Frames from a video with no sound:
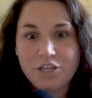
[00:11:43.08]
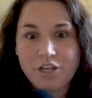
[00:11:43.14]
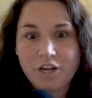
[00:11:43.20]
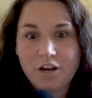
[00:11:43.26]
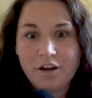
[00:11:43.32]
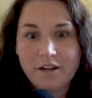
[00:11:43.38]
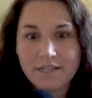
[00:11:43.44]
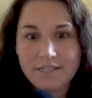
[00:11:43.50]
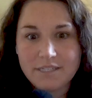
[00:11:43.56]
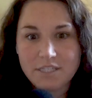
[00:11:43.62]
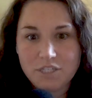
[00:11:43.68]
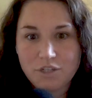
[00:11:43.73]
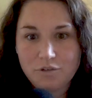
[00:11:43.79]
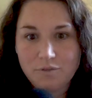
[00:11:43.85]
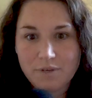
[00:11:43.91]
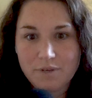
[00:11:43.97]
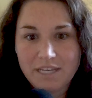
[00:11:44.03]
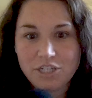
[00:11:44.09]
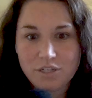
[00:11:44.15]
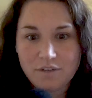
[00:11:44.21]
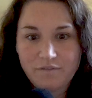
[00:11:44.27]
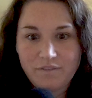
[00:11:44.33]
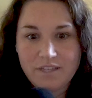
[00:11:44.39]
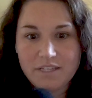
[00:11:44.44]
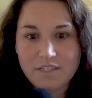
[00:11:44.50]
curious to each
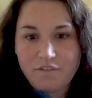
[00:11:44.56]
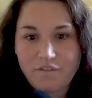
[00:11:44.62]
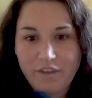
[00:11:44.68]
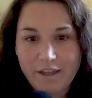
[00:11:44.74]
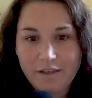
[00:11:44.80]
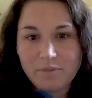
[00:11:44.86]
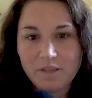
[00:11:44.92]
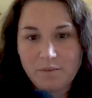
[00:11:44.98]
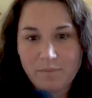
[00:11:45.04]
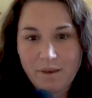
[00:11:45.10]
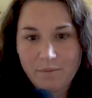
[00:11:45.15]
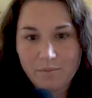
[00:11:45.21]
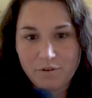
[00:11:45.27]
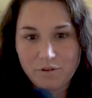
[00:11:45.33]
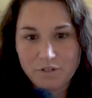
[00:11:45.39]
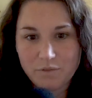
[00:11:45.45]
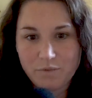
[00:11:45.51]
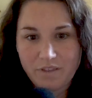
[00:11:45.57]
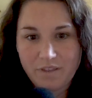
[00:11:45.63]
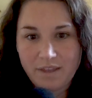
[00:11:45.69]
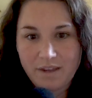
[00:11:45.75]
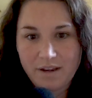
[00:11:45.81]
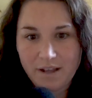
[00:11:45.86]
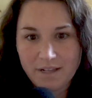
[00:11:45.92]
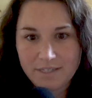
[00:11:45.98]
of these family members
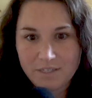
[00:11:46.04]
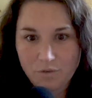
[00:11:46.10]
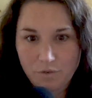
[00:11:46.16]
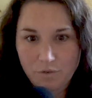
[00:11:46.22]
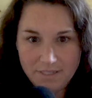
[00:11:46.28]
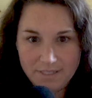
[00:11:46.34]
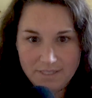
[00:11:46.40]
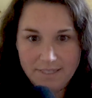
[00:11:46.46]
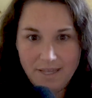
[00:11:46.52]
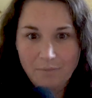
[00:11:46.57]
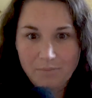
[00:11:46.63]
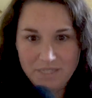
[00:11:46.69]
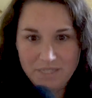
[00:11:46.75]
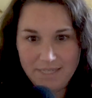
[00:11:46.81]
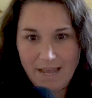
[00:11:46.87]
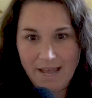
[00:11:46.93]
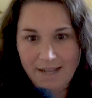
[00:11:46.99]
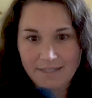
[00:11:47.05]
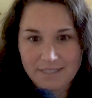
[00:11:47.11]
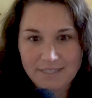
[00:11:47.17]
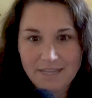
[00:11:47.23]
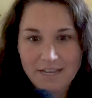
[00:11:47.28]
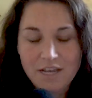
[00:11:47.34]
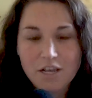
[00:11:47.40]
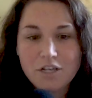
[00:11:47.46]
within us or the
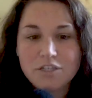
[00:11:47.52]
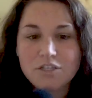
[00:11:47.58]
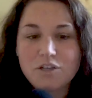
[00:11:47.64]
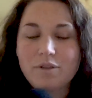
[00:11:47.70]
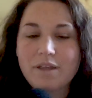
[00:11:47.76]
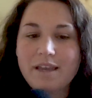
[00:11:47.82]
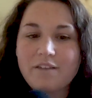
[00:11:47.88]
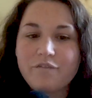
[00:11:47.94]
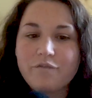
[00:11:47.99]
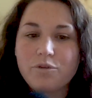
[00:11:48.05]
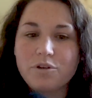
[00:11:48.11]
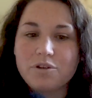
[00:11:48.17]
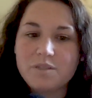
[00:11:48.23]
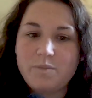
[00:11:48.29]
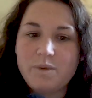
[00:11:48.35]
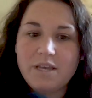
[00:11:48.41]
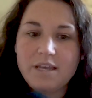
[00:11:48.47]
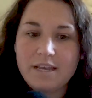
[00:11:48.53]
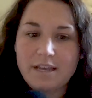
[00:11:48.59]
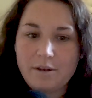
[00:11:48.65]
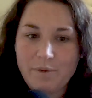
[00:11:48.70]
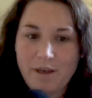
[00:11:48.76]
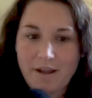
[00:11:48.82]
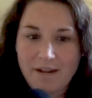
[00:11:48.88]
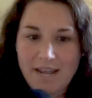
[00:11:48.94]
subsets, so like if we're
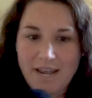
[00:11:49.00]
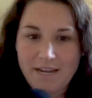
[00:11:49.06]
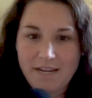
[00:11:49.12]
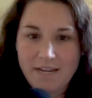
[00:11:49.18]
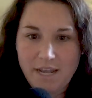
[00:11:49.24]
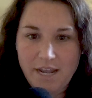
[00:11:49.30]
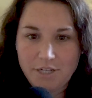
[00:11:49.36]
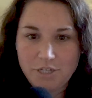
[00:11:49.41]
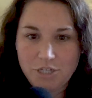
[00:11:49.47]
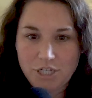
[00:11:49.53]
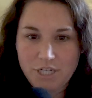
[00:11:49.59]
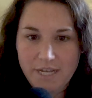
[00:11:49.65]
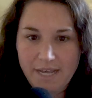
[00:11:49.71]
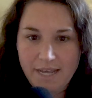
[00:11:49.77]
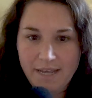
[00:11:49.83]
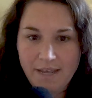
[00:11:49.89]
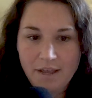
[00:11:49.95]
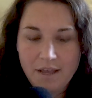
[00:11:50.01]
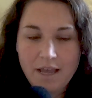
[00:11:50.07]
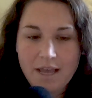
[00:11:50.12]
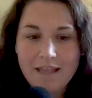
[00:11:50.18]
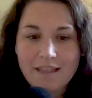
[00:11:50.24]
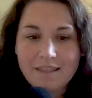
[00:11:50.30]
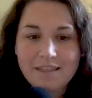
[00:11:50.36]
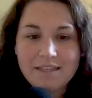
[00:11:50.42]
speaking about ADHD,
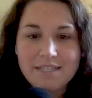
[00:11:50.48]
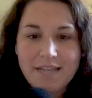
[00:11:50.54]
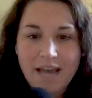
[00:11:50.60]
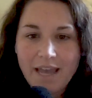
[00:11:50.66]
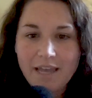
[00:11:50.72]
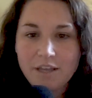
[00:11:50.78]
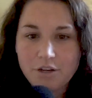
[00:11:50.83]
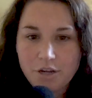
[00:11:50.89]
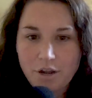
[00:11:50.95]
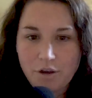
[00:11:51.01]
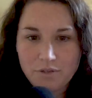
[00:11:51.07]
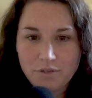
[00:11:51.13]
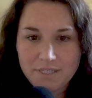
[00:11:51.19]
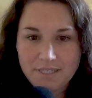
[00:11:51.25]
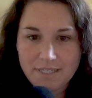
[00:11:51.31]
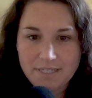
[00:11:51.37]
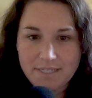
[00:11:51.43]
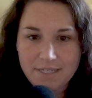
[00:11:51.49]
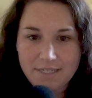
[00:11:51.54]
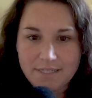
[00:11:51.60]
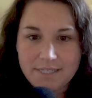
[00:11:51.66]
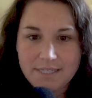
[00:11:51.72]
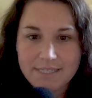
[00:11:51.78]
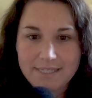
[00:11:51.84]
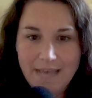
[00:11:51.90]
mm -hmm. the diagnosis
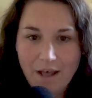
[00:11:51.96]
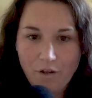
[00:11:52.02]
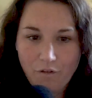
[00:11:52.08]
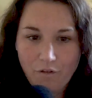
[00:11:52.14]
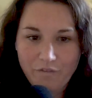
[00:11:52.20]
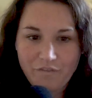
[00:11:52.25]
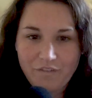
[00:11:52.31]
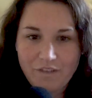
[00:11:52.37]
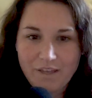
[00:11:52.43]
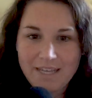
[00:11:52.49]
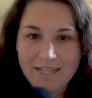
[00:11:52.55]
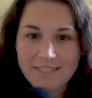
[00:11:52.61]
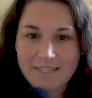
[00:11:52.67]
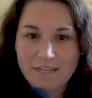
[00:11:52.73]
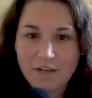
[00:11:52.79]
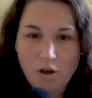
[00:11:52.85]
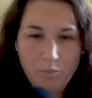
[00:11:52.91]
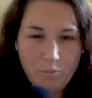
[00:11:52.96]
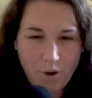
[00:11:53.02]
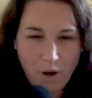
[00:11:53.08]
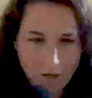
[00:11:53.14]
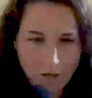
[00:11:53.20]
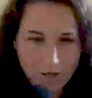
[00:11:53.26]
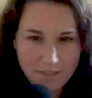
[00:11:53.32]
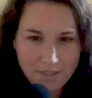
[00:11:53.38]
itself isn't a
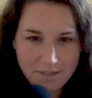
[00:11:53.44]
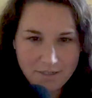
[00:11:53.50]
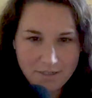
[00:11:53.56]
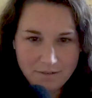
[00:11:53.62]
part